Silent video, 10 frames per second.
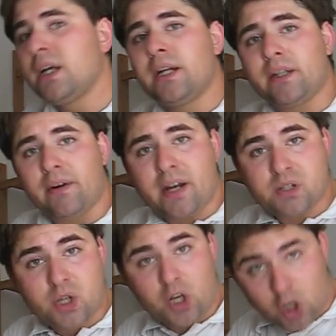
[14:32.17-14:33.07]
in our
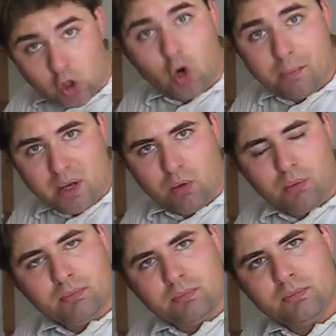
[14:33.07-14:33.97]
case the
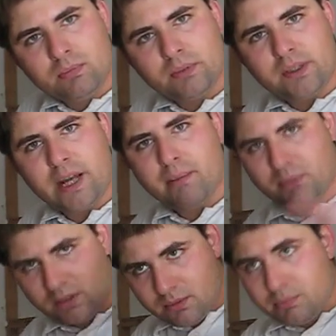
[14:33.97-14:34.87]
Chromium
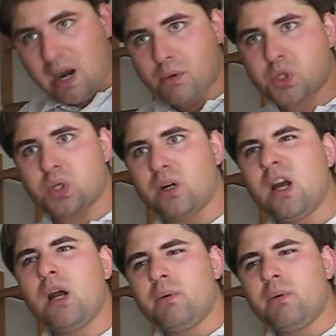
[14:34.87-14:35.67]
named browser,